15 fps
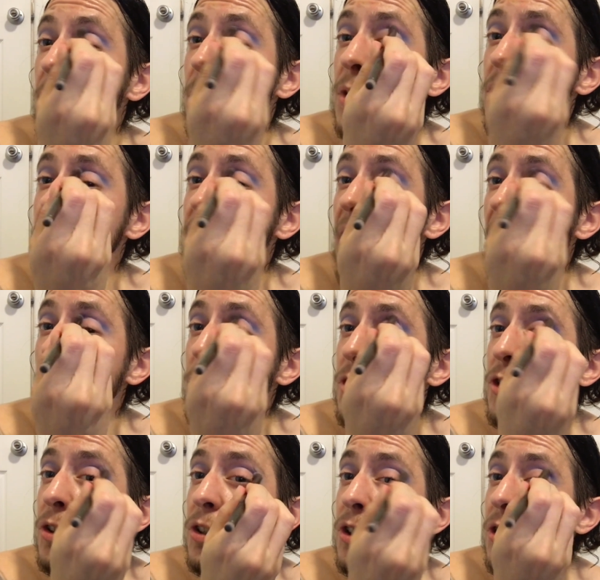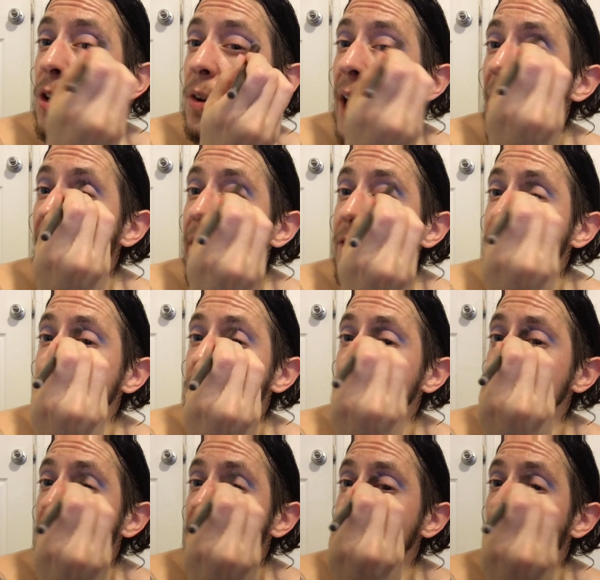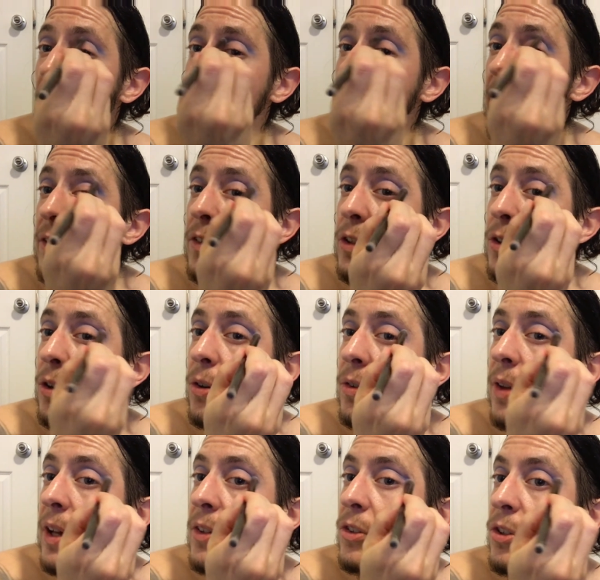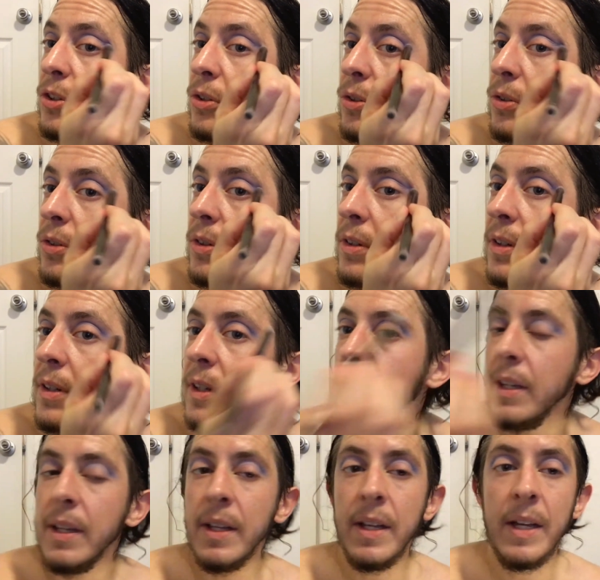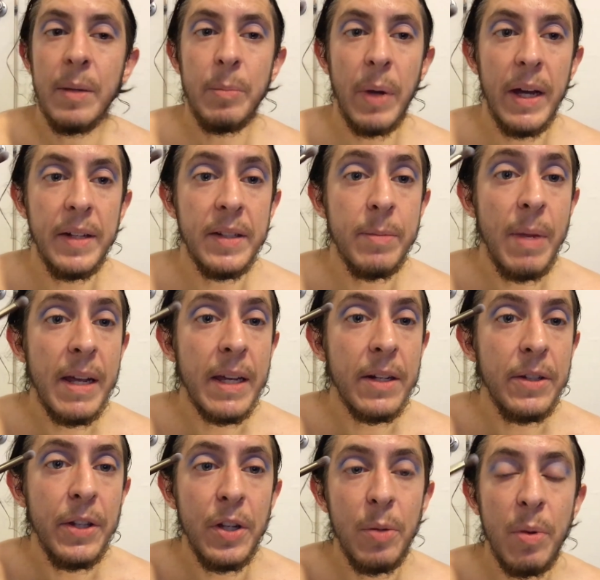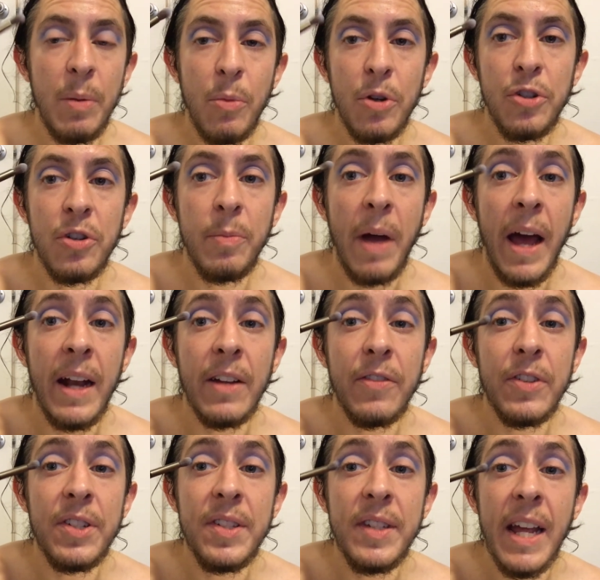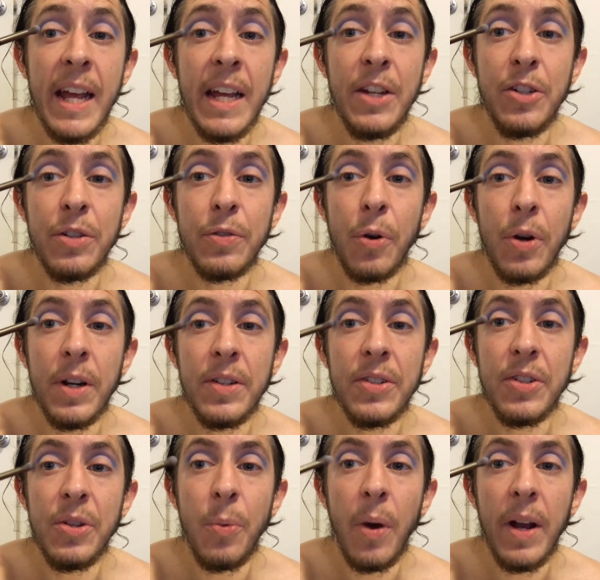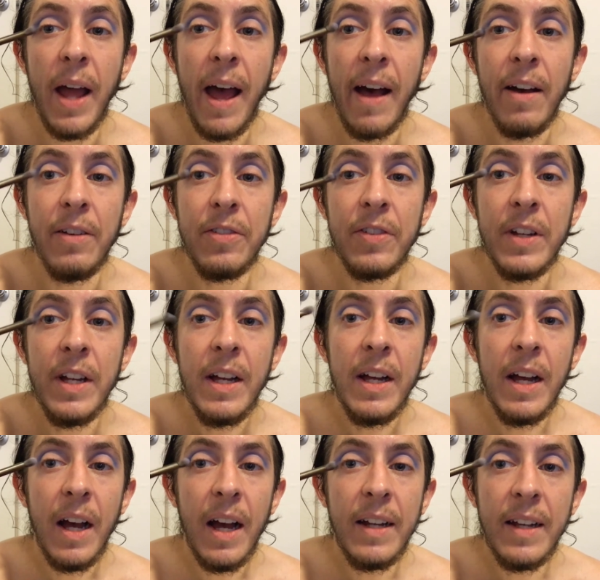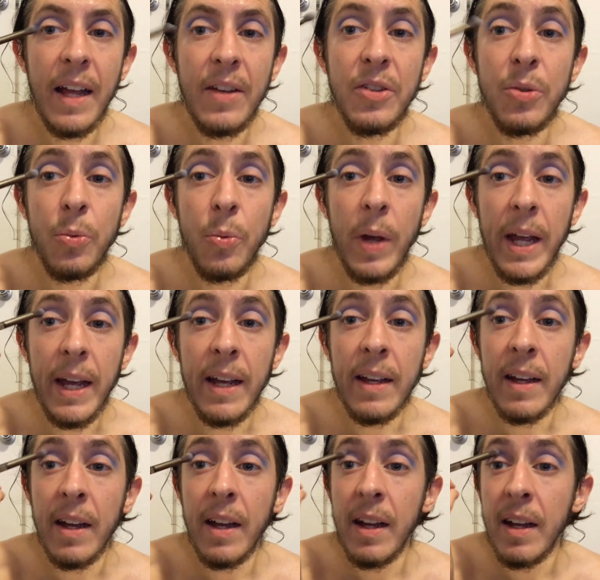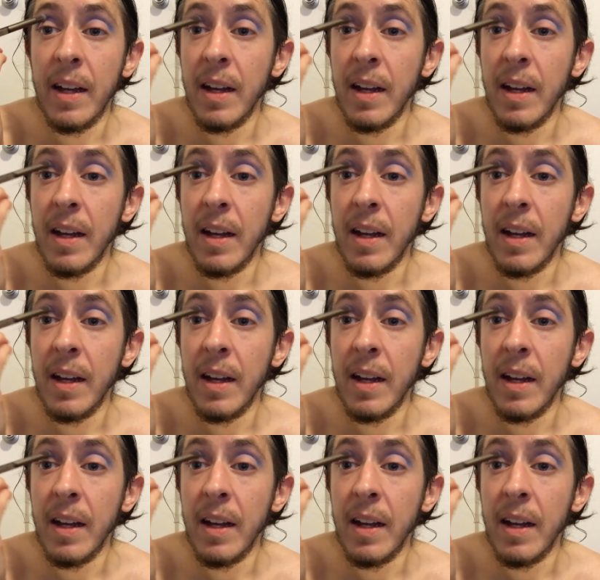which is optional. You don't have to do it that way if you don't want to. But to make it a little bit more dramatic for stage, of course, you want to have a nice wing.